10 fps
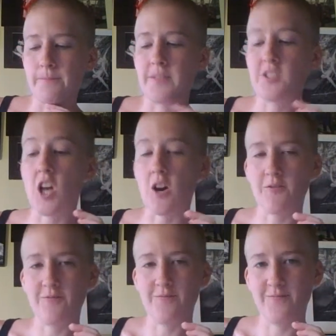So
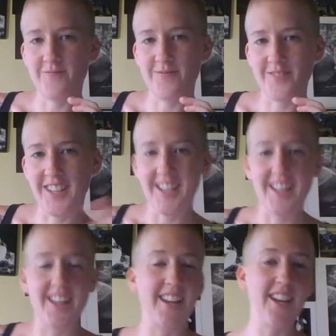
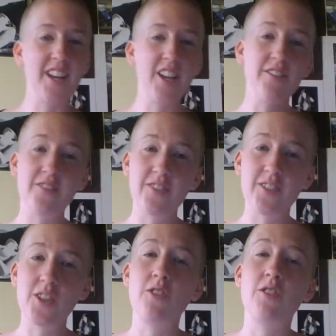if
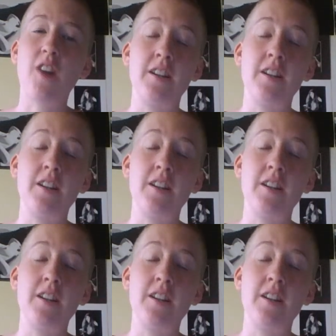you are